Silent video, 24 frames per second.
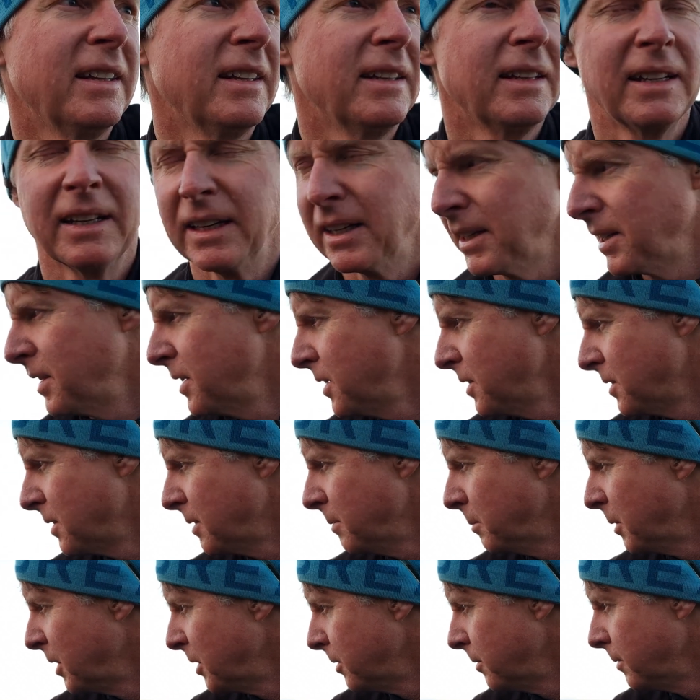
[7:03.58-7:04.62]
Yeah, it's just a
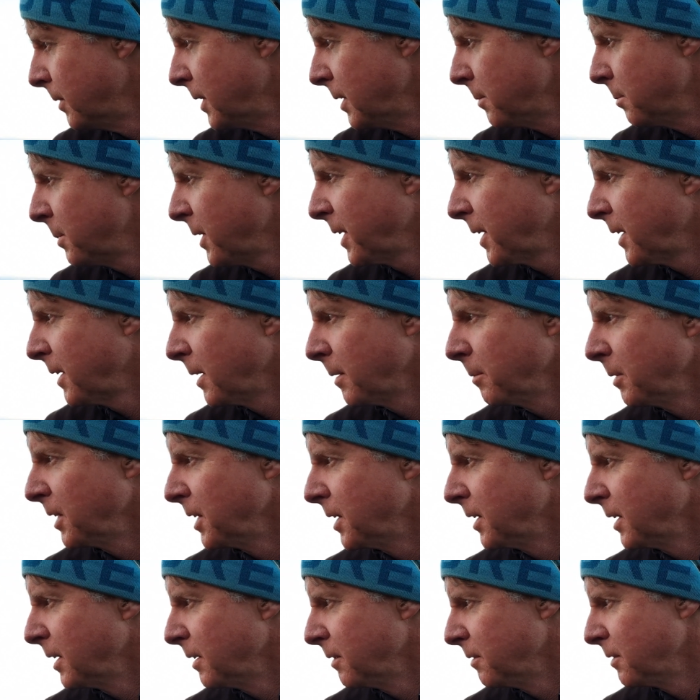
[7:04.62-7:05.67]
matter of now packing up the
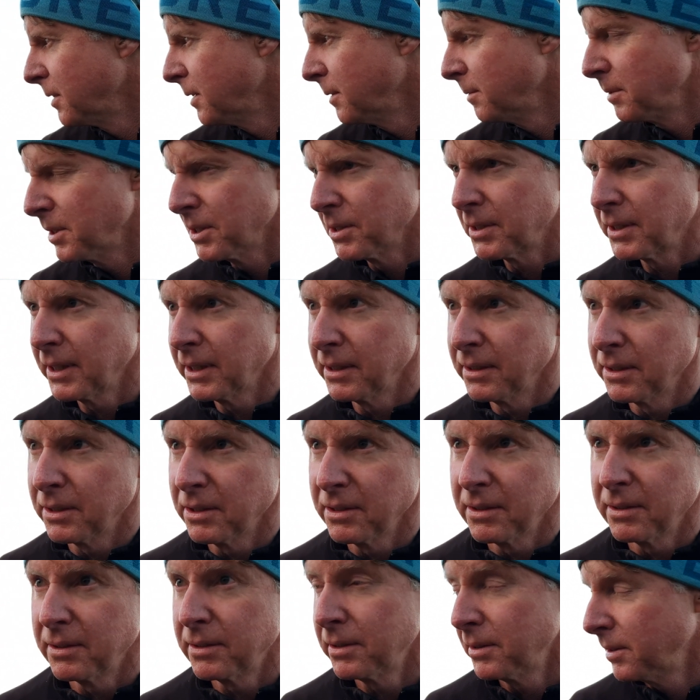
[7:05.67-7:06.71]
gear, and I'm just going
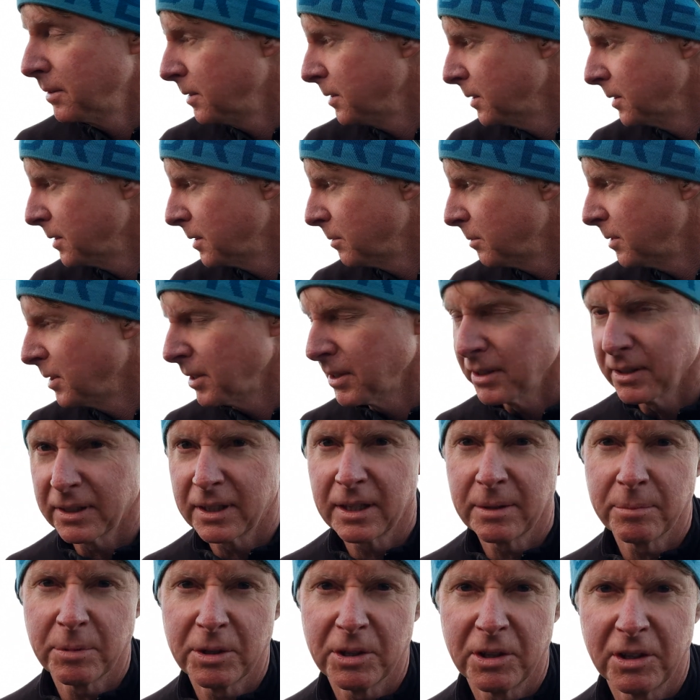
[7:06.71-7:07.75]
to
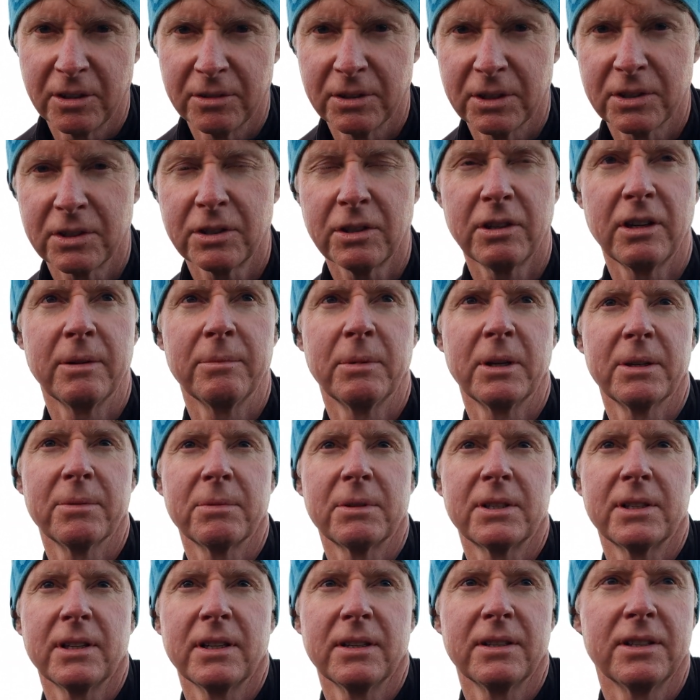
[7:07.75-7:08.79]
keep an eye on this time
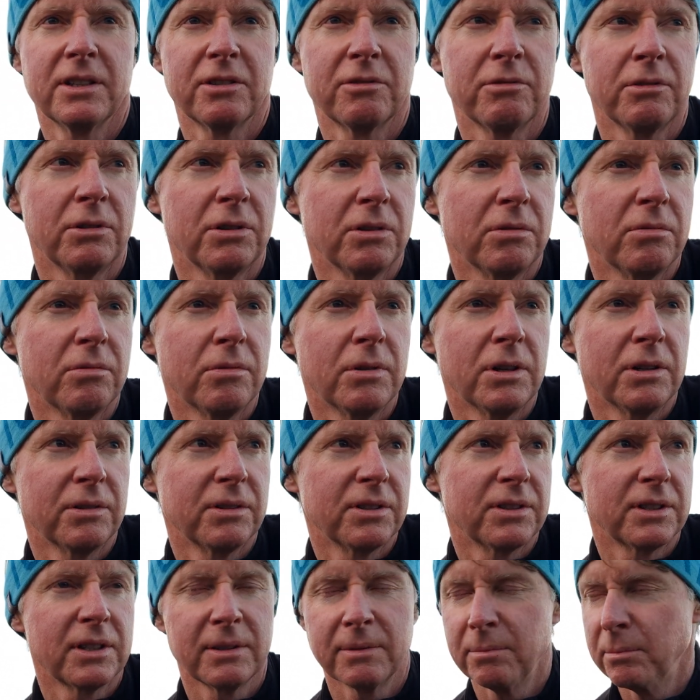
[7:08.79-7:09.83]
lapse just for a little while
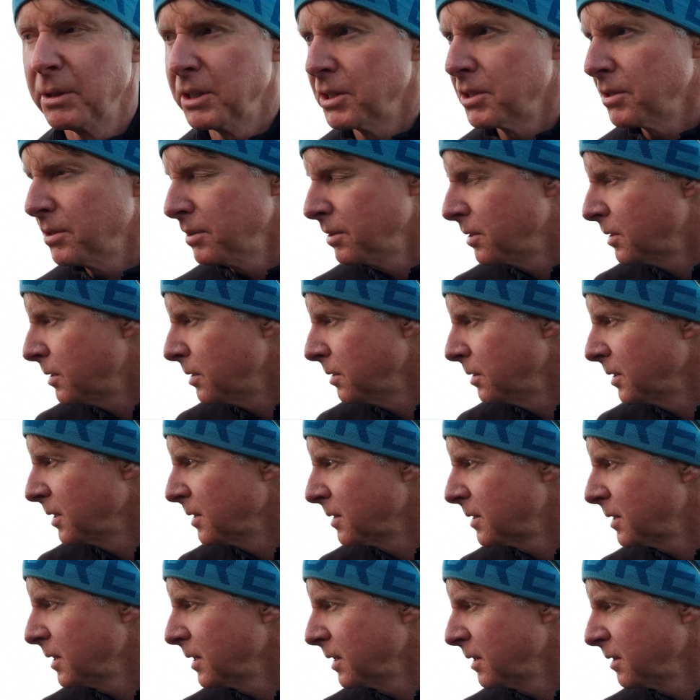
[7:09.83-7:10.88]
to make sure it's doing its
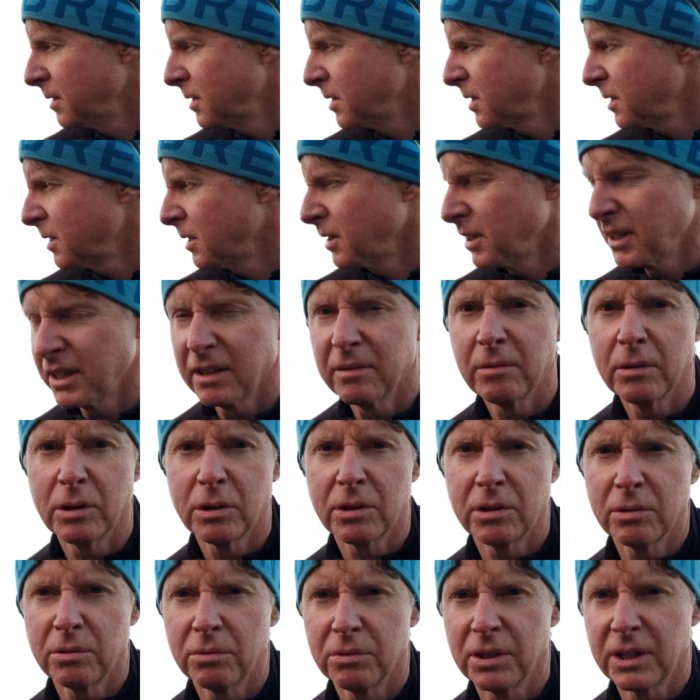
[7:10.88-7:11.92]
thing. I just got to have a look
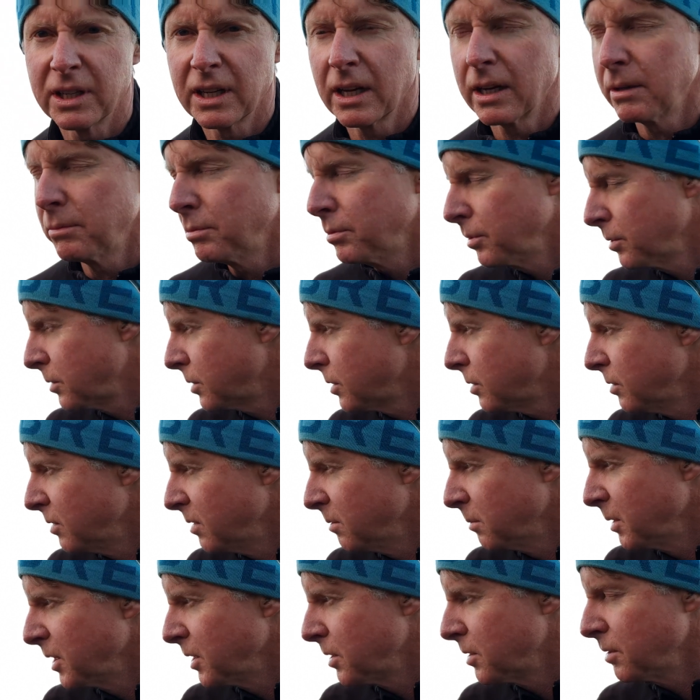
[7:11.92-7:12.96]
at all the cables too to
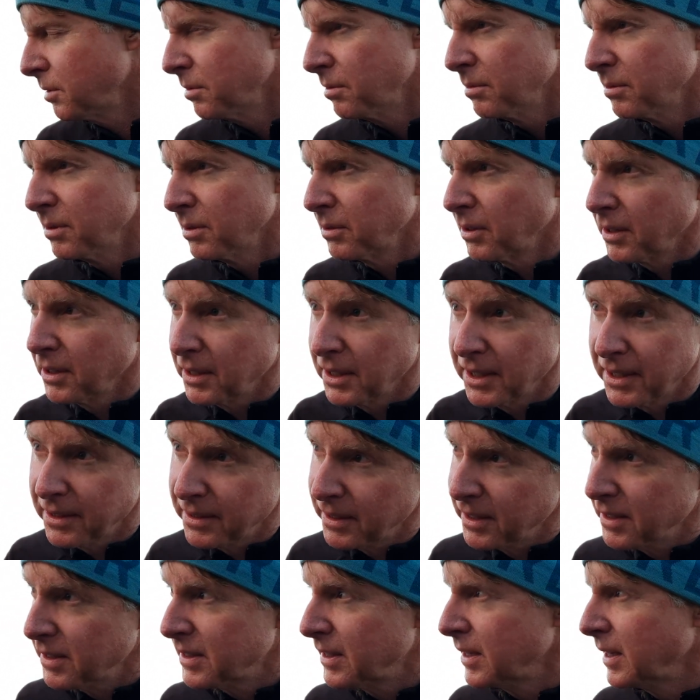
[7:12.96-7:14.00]
make sure we're not going to get
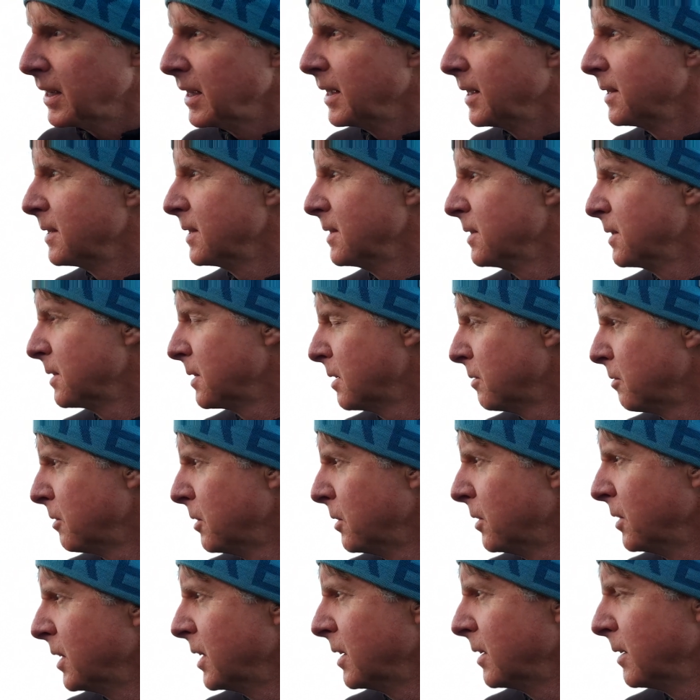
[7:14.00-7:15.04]
any snags and stuff
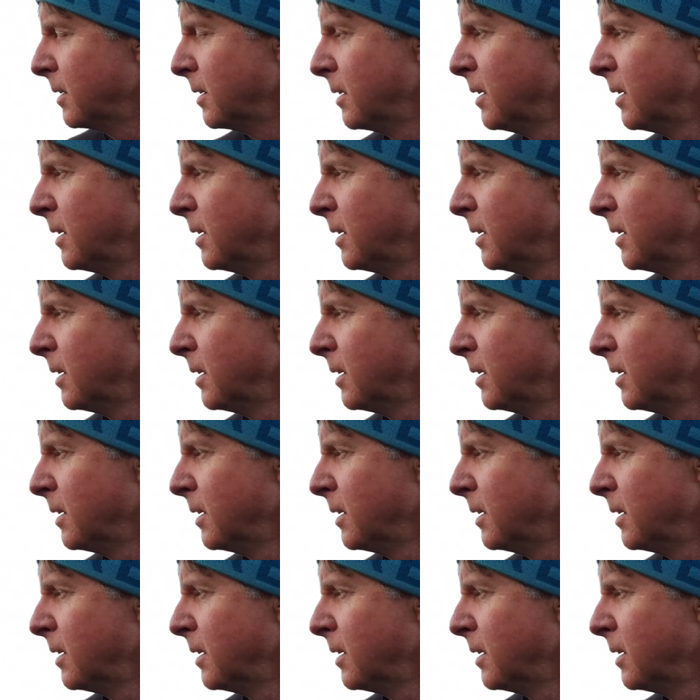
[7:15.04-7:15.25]
like that